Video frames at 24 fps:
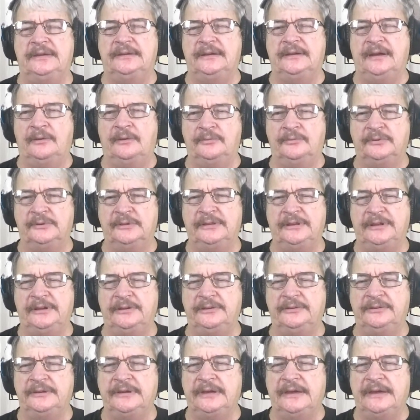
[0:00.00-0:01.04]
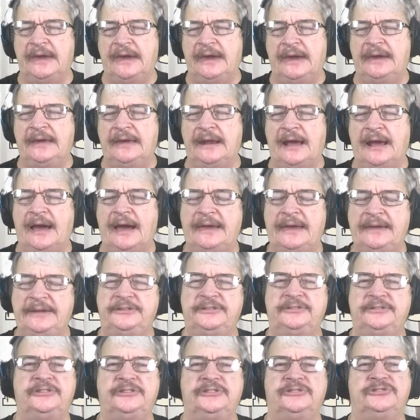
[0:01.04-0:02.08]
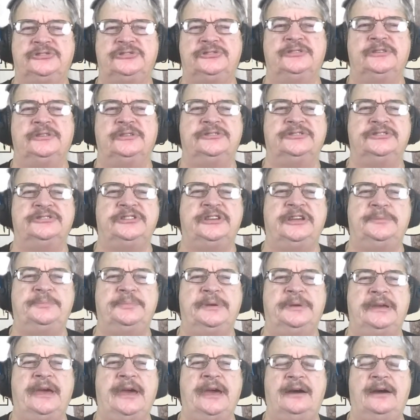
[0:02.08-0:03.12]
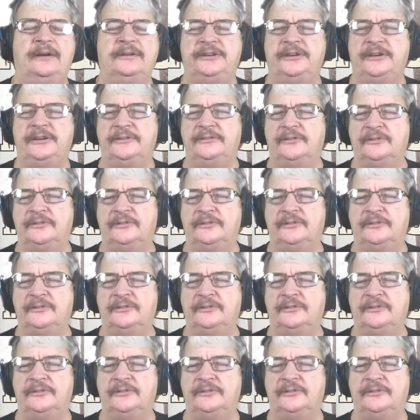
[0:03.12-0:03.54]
I really do. And I hate just skipping out here.